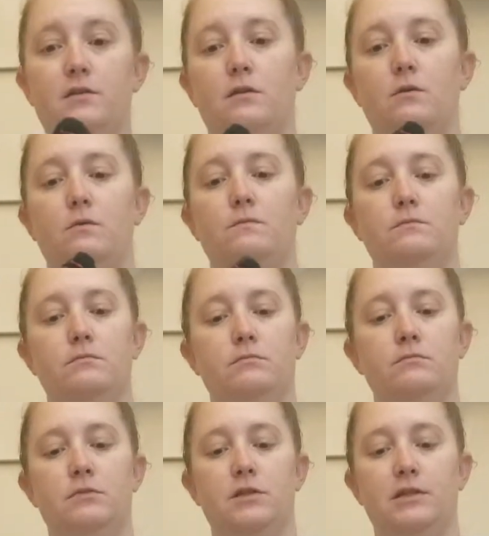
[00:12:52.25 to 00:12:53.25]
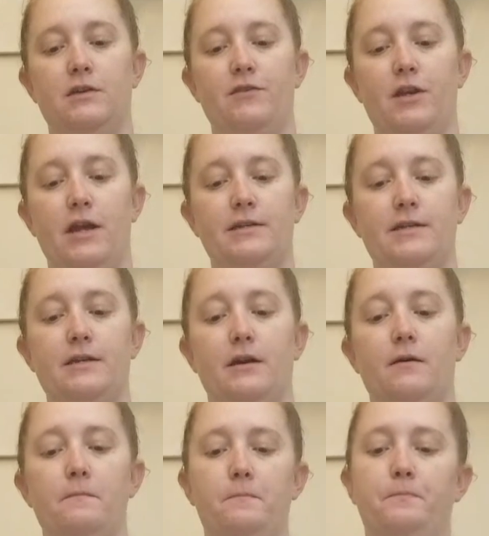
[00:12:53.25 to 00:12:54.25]
So just give you an
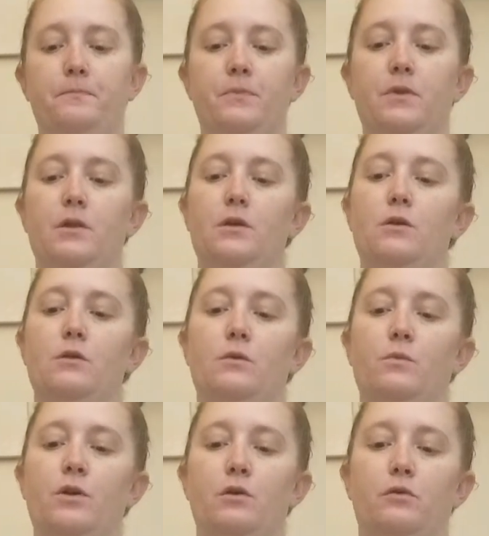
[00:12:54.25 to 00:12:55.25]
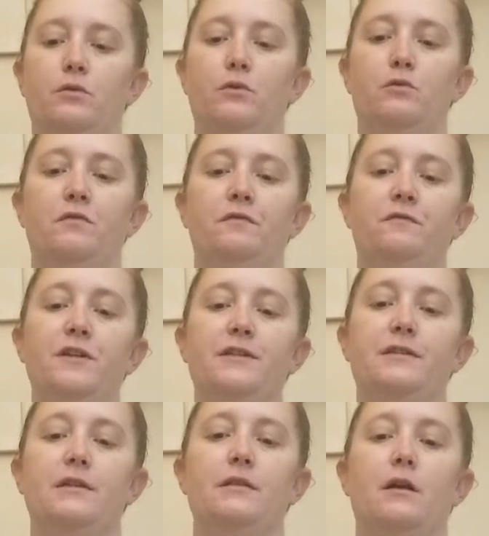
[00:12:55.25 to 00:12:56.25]
idea. And her little
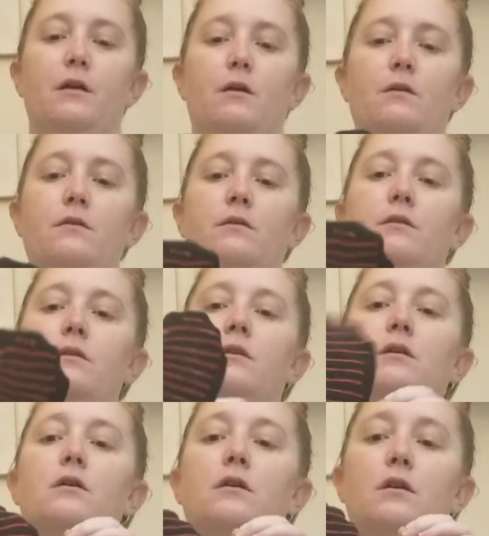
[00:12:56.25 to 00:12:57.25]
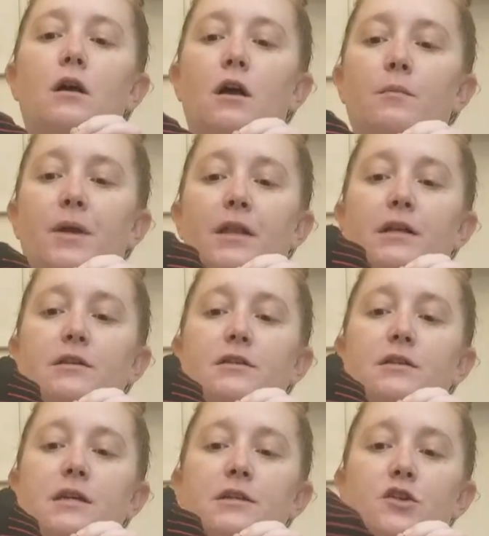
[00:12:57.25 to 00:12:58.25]
foot's in there. I mean,
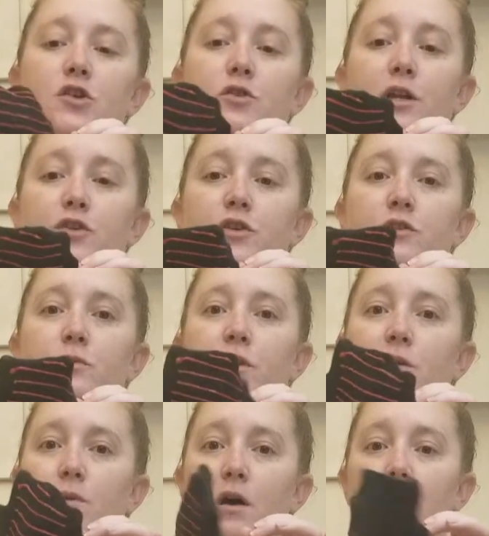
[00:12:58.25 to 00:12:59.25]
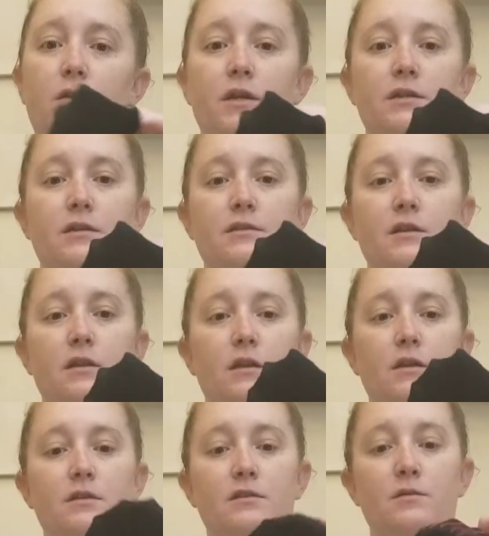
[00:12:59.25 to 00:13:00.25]
it's it stretches really well. It
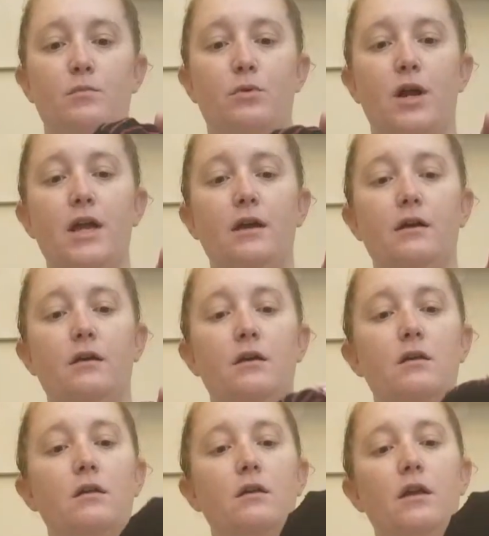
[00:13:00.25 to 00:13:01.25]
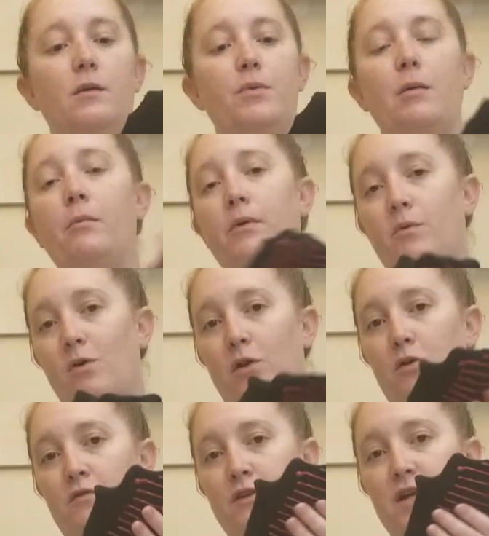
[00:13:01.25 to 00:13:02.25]
doesn't it doesn't break. It probably
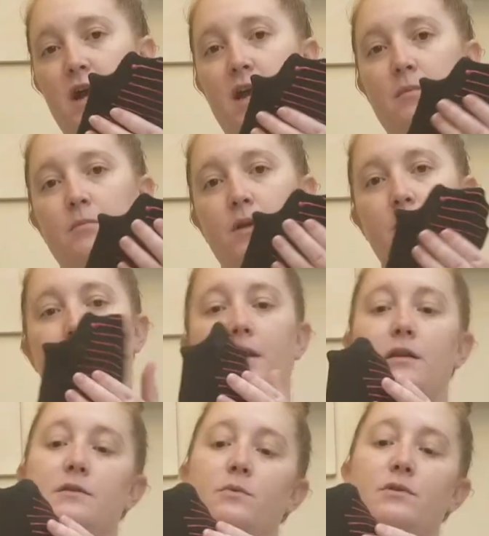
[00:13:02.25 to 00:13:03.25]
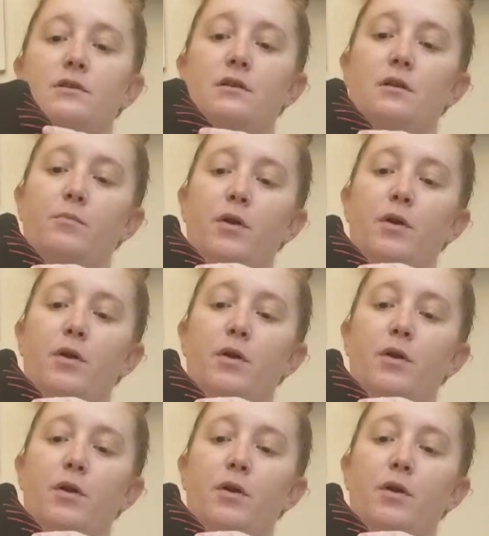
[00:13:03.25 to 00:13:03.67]
will over time, but I mean, this wasn't a